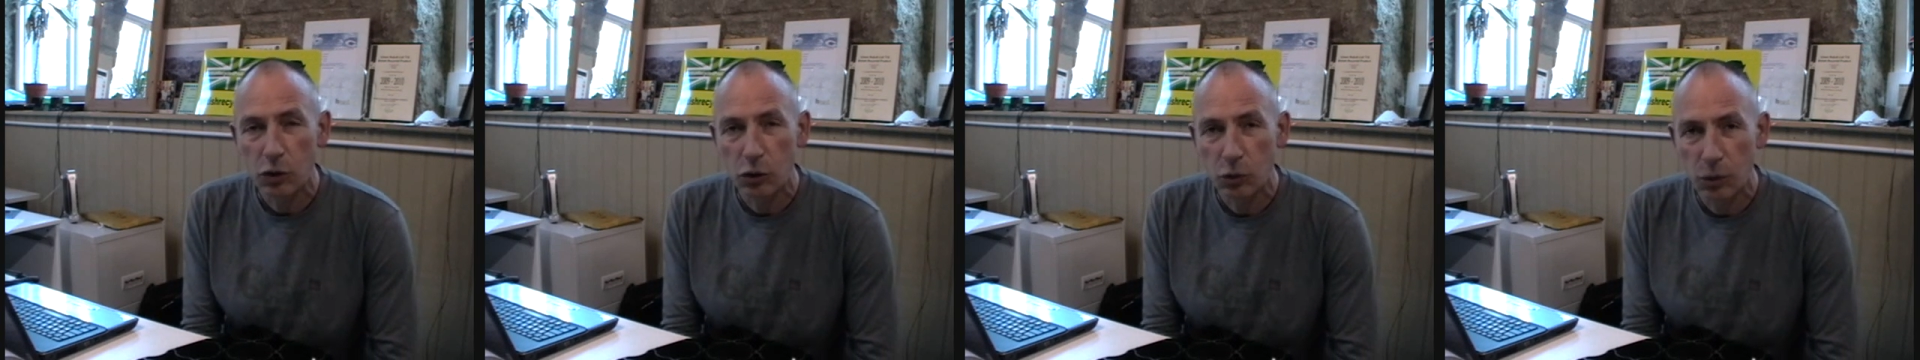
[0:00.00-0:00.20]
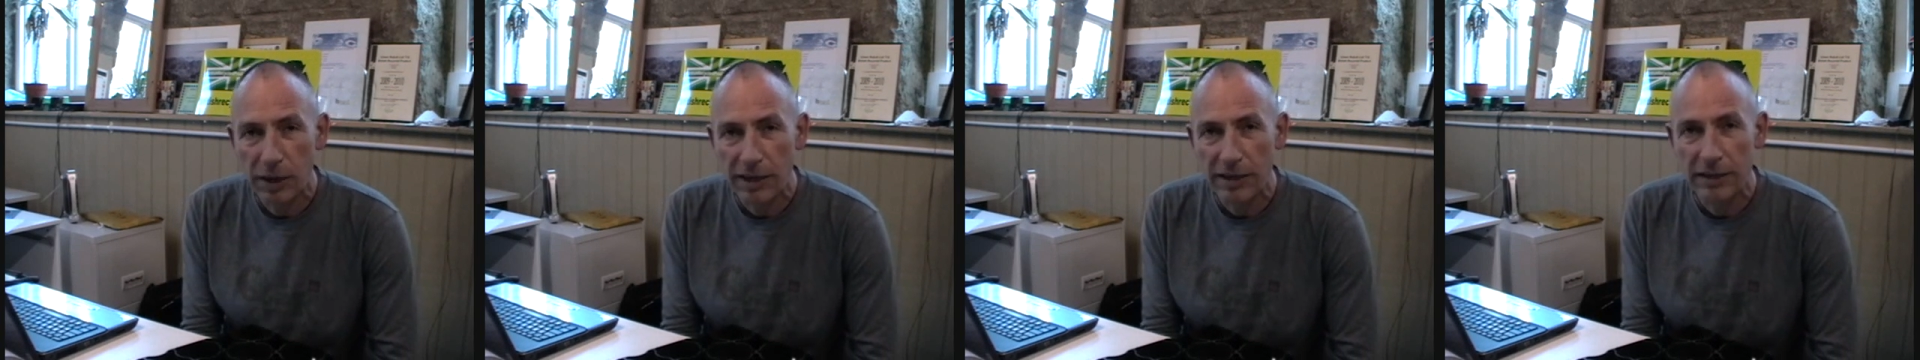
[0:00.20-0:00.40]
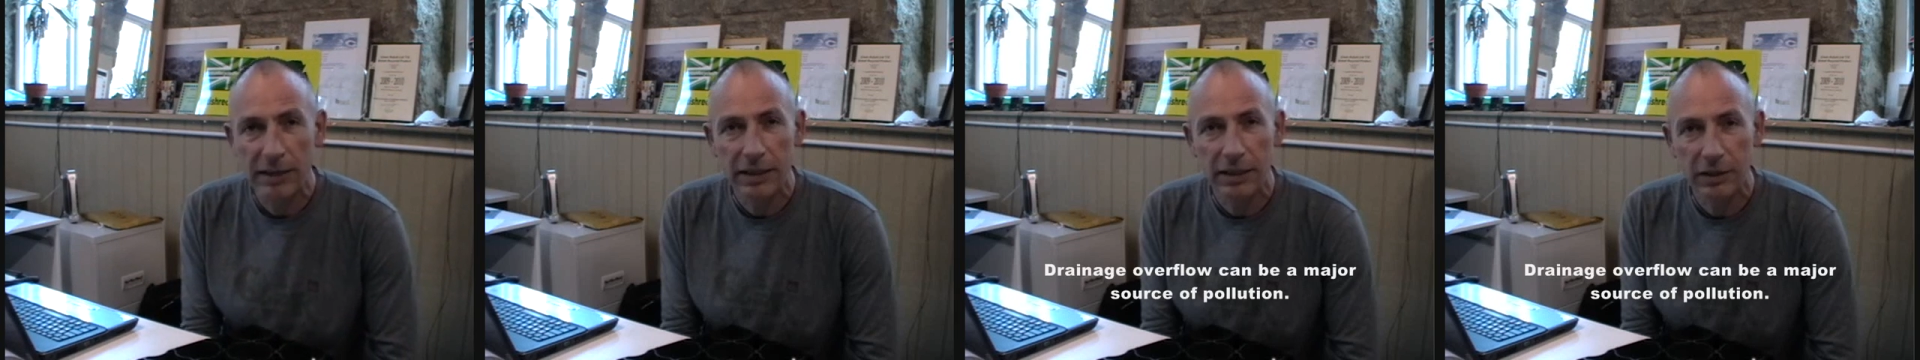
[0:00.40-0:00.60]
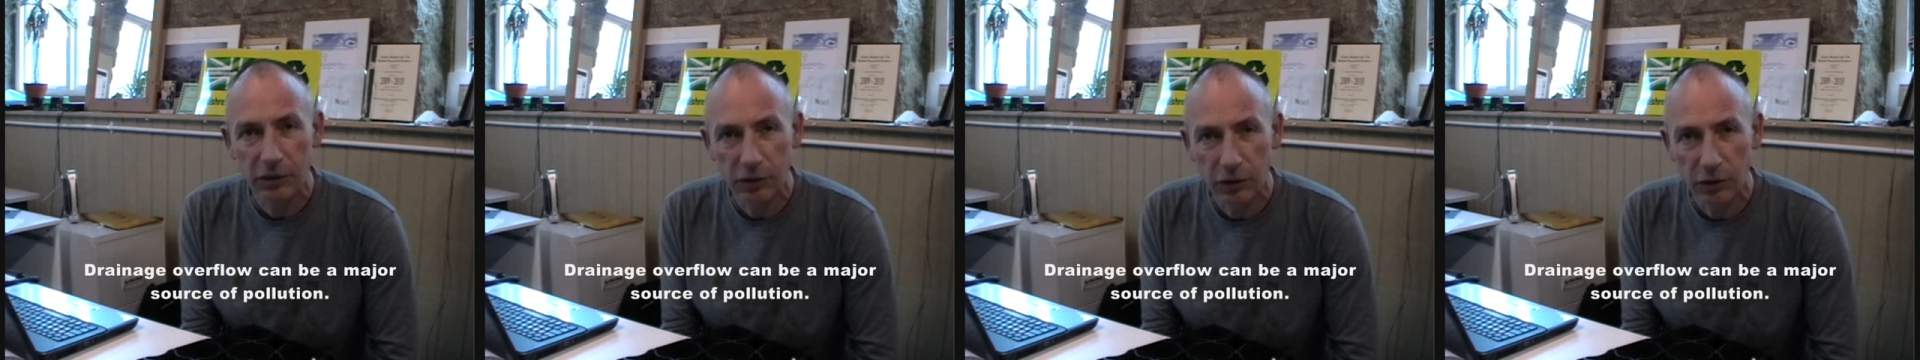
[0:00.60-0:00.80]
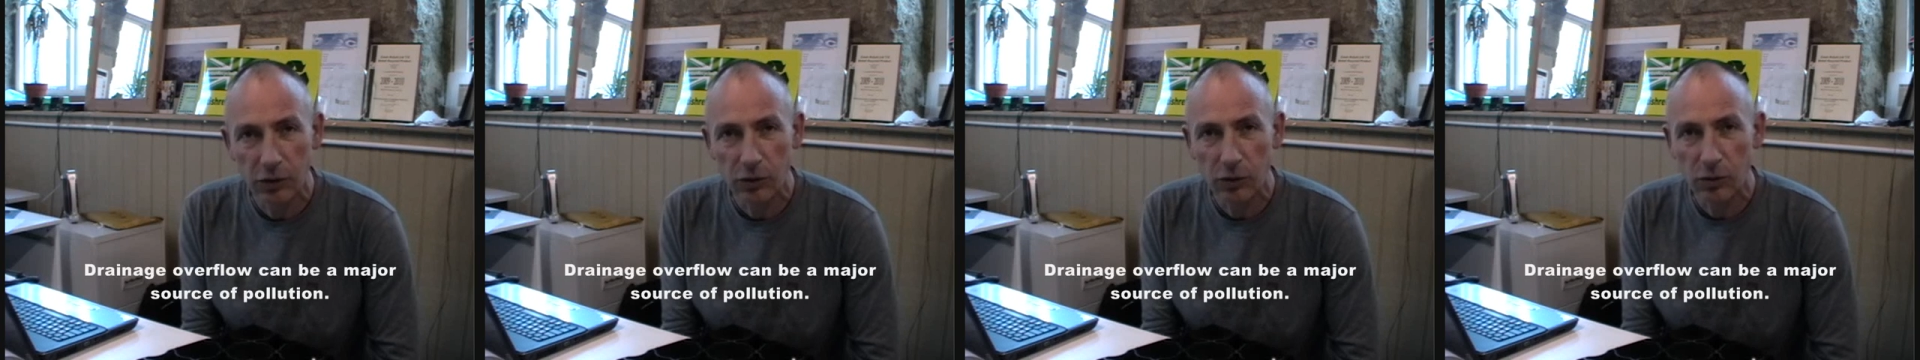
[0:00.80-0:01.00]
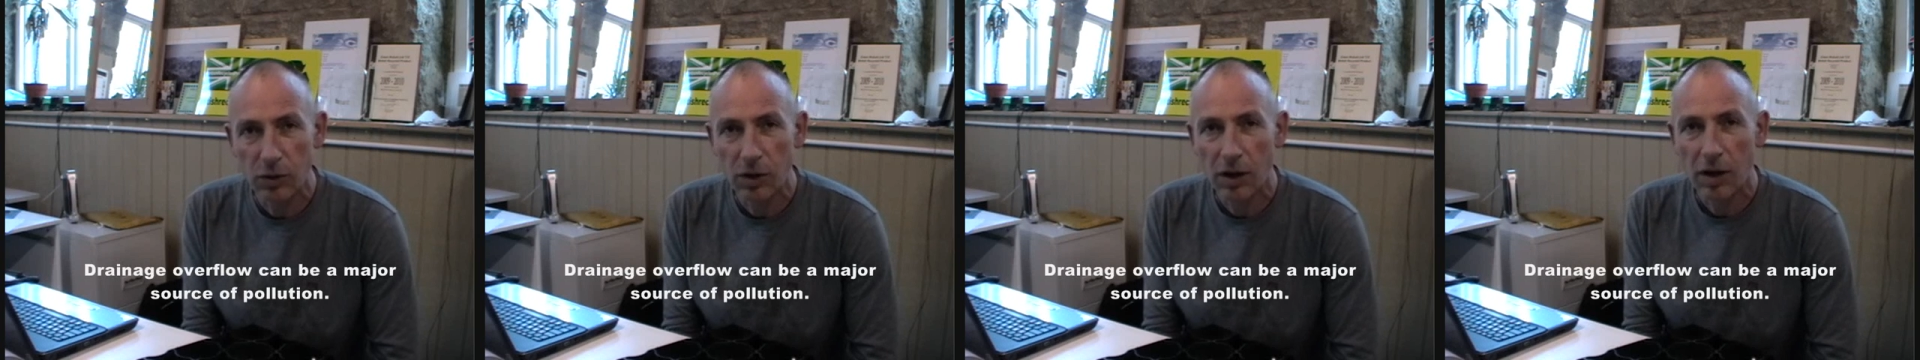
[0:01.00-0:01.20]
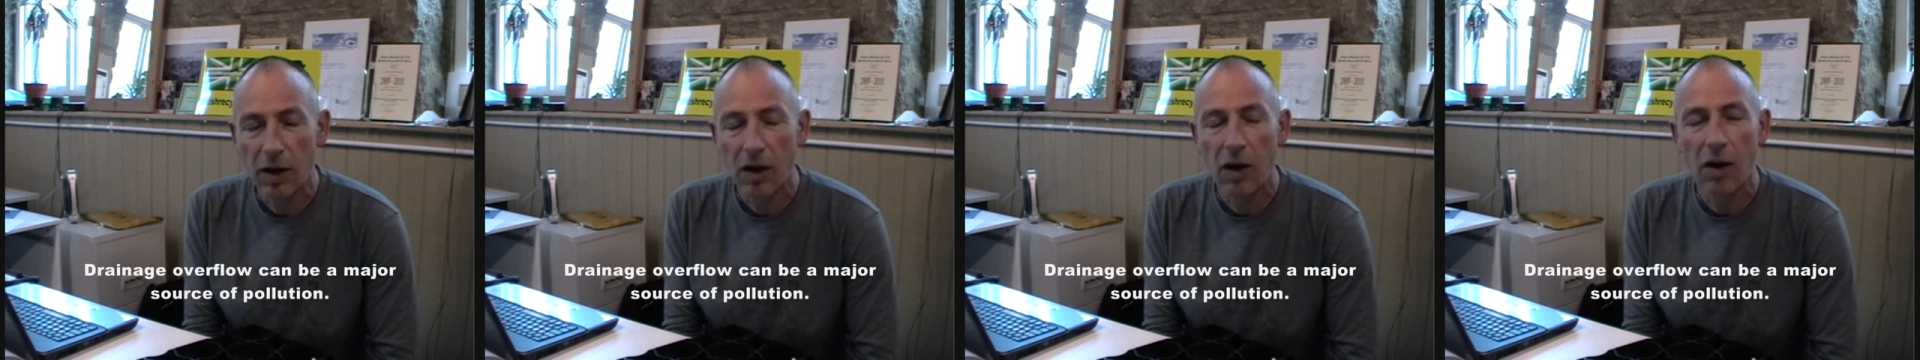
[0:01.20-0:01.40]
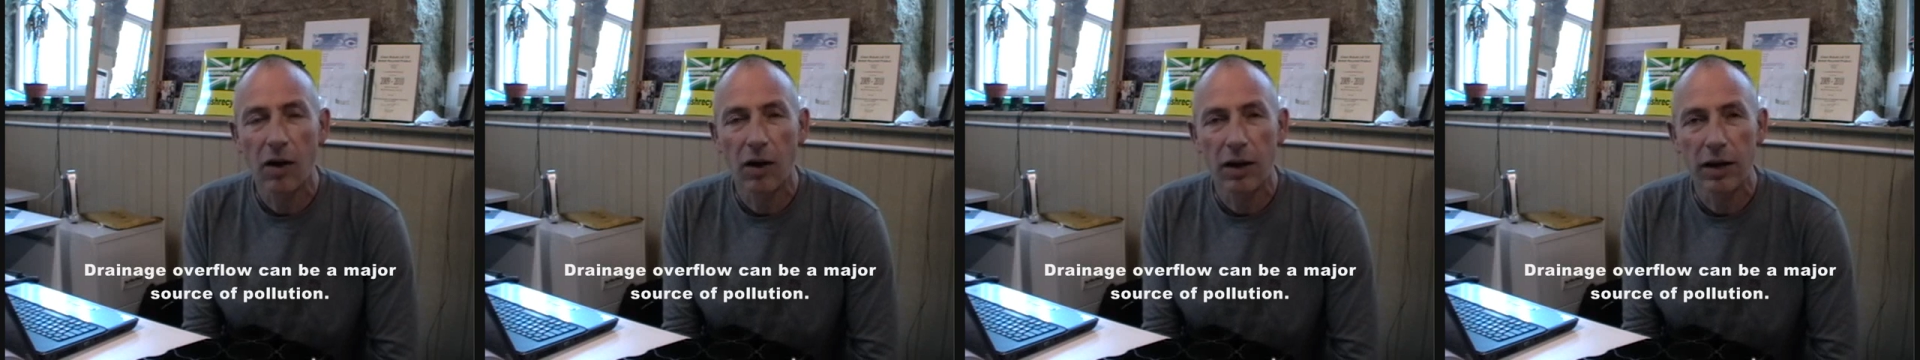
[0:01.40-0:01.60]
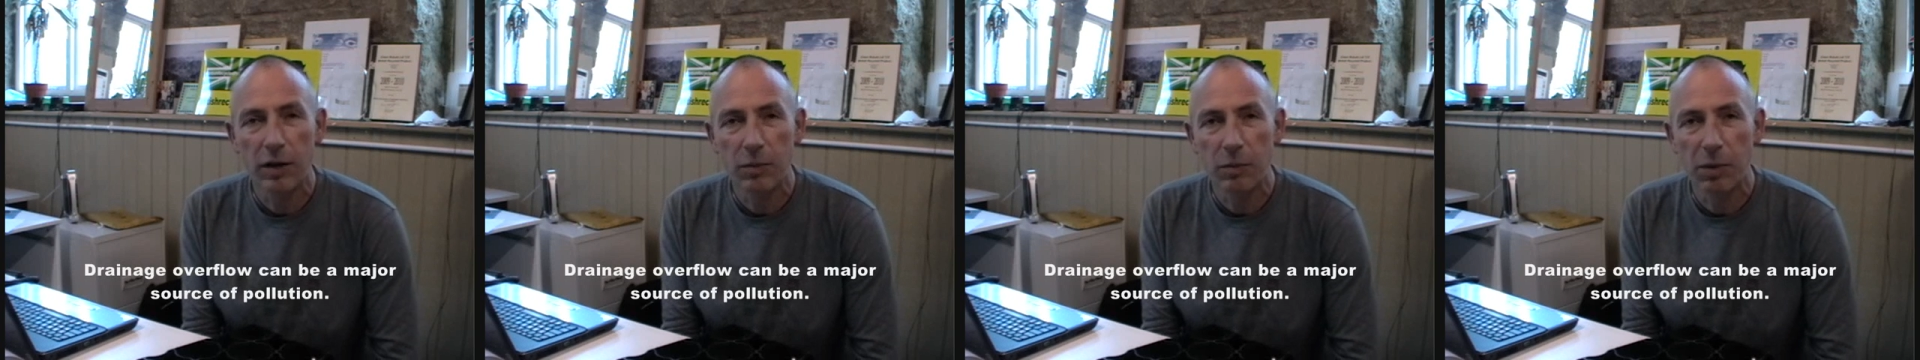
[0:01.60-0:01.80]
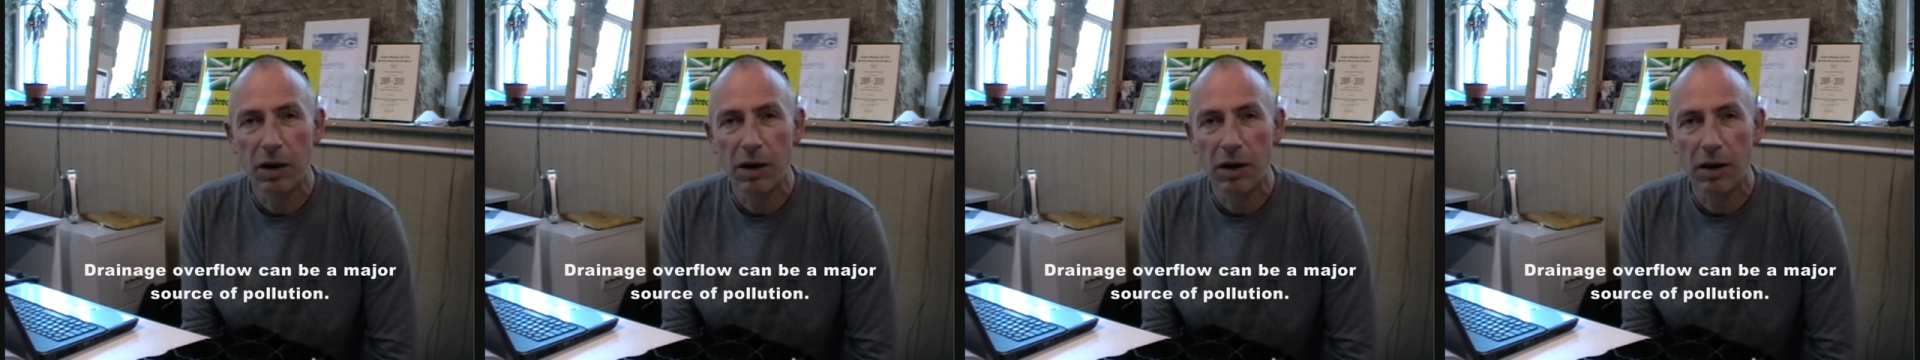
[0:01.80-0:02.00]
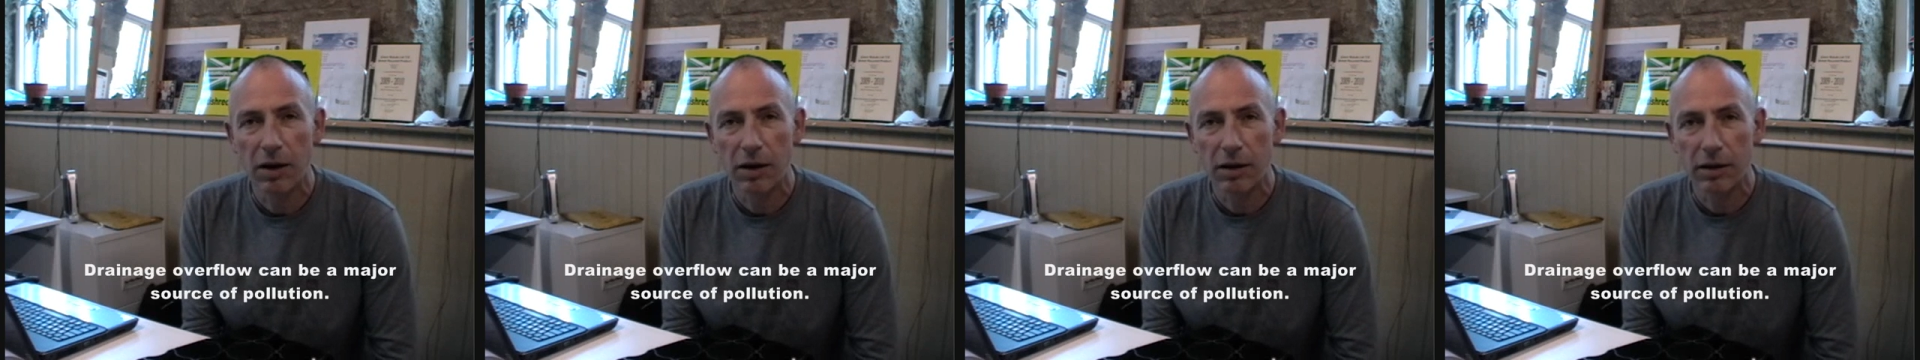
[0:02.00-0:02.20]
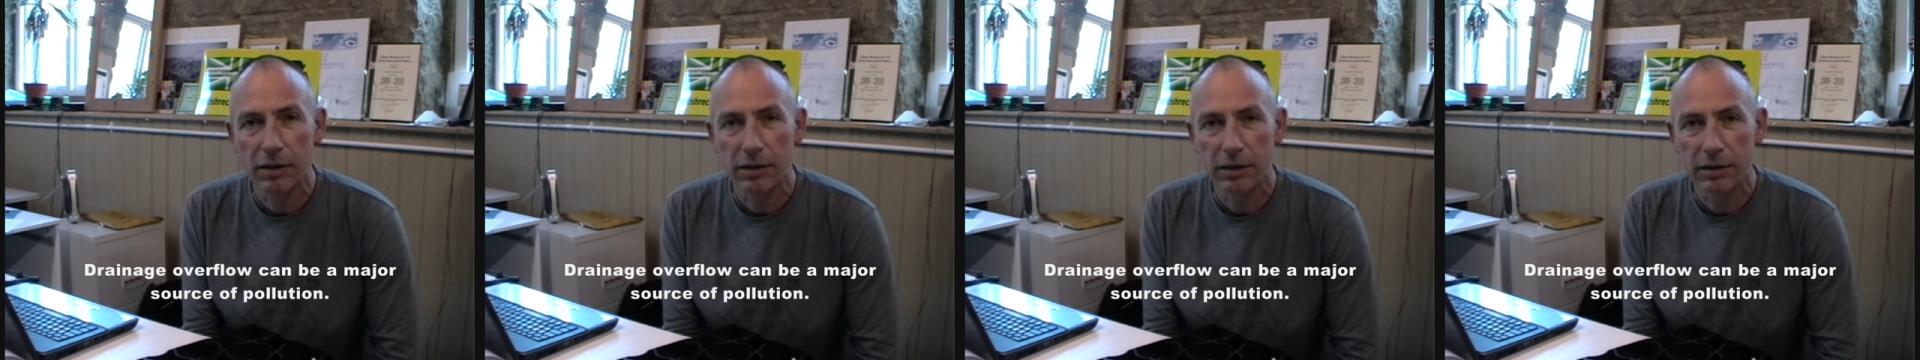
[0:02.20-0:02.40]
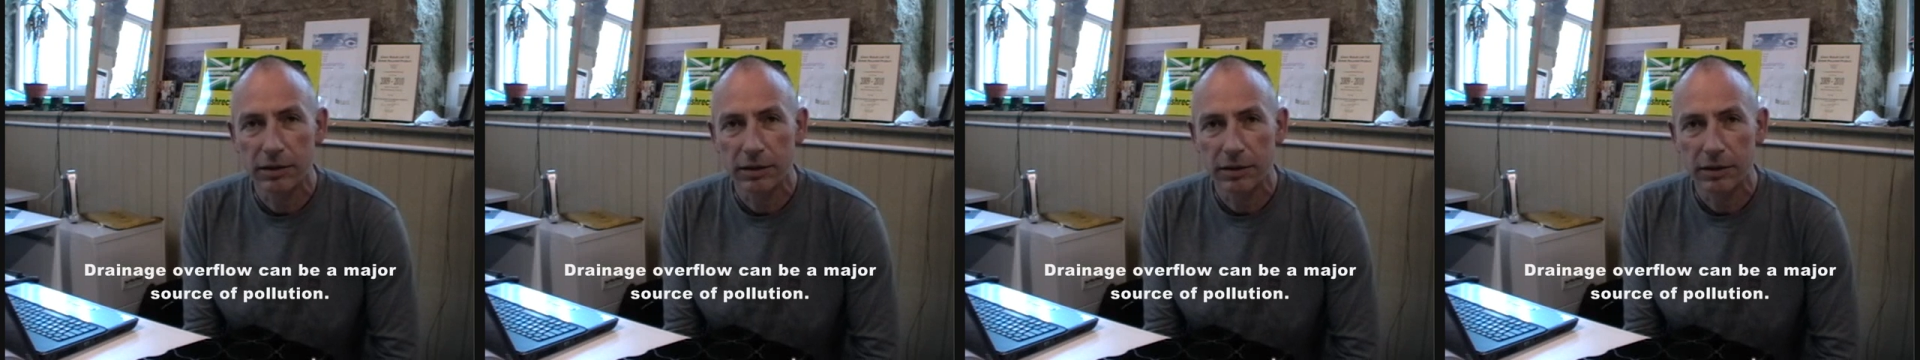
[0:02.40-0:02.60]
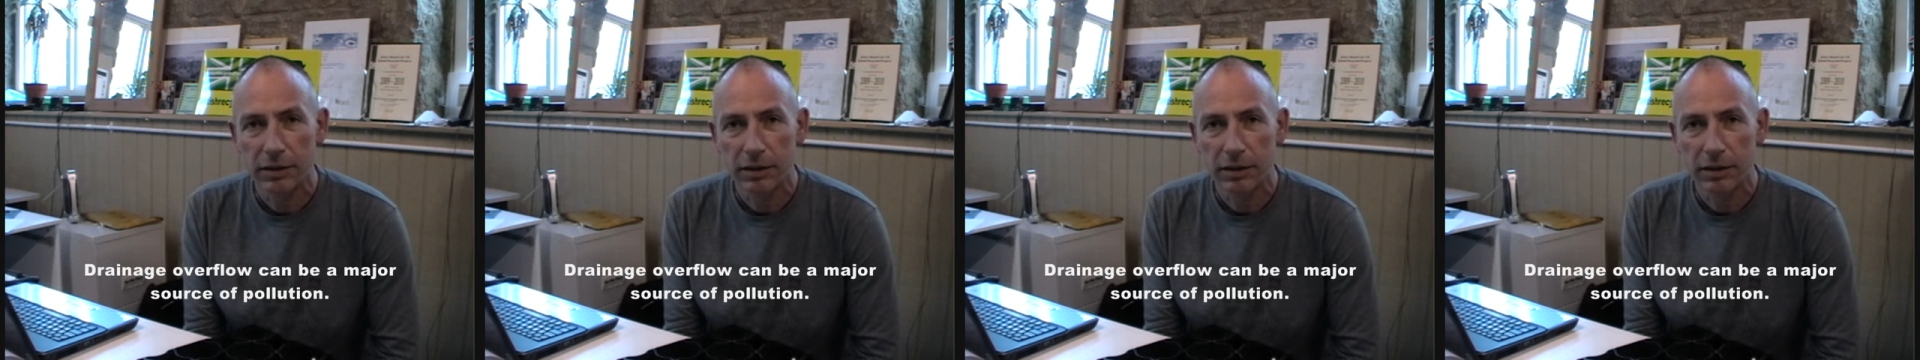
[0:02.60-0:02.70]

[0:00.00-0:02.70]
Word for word: 22 Hyde Parks.